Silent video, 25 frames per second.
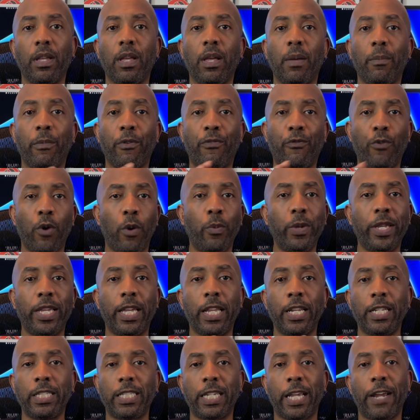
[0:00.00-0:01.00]
Before we
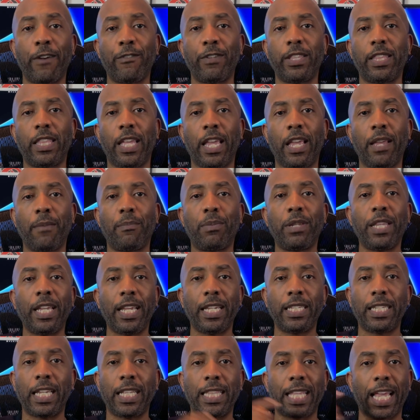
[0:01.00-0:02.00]
get into everything,
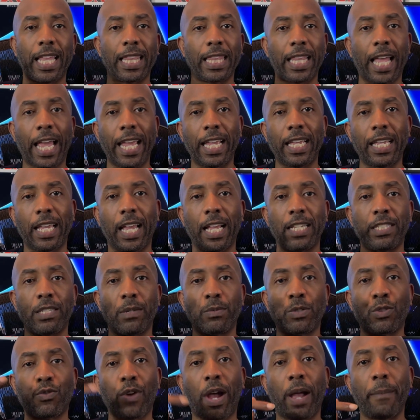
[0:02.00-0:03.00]
please hit that like and
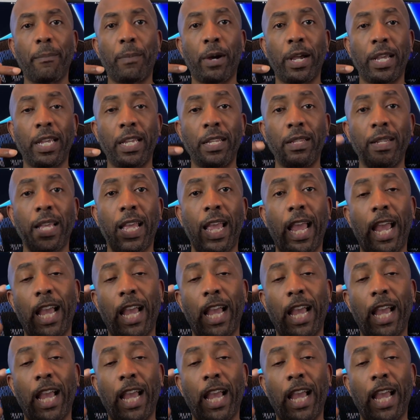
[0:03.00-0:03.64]
subscribe button,